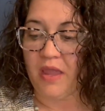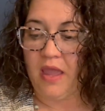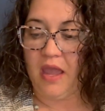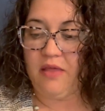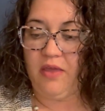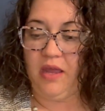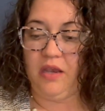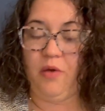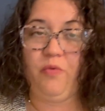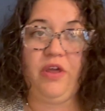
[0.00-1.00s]
And
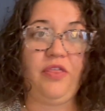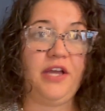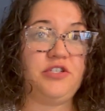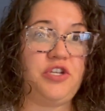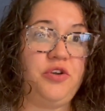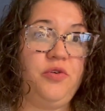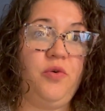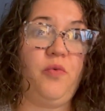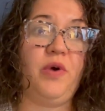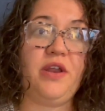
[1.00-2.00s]
then with that
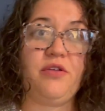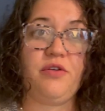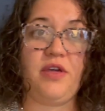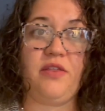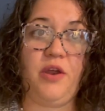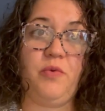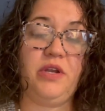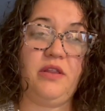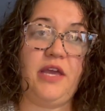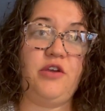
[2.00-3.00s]
too, one other thing that I want
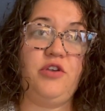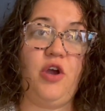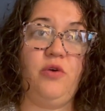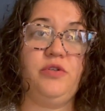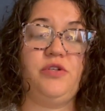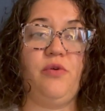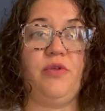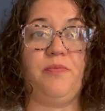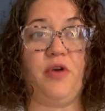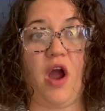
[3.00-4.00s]
to let you know, so
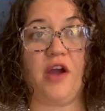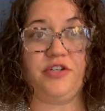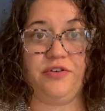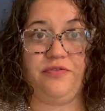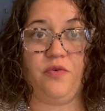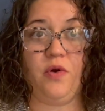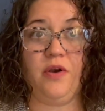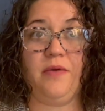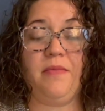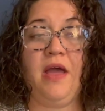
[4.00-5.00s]
the proctor
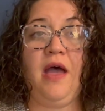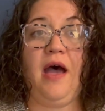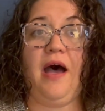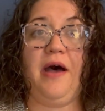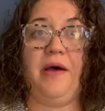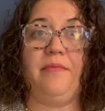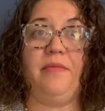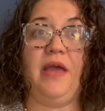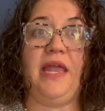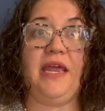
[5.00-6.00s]
form,
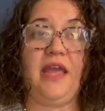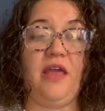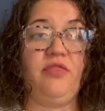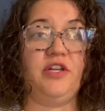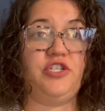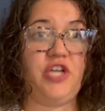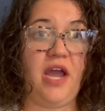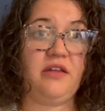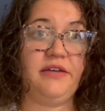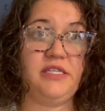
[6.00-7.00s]
and again, the
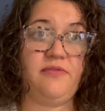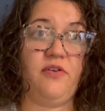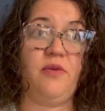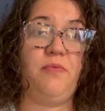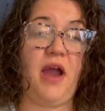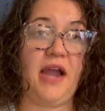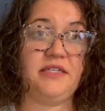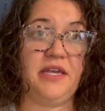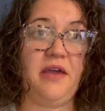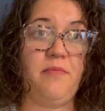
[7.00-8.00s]
checklist for the
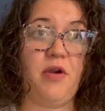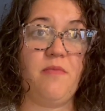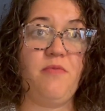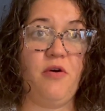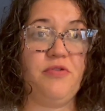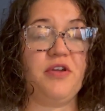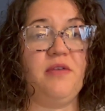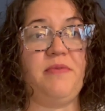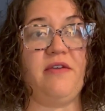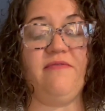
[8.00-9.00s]
practicum are both going
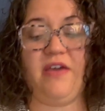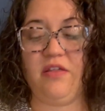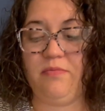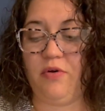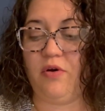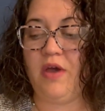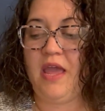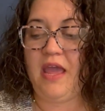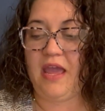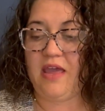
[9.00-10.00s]
to be available
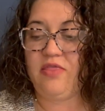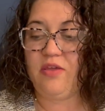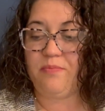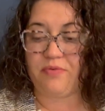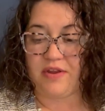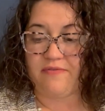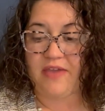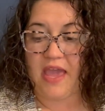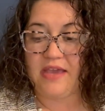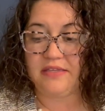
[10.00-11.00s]
in the
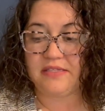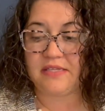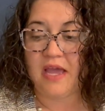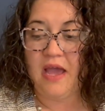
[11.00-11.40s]
briefcase.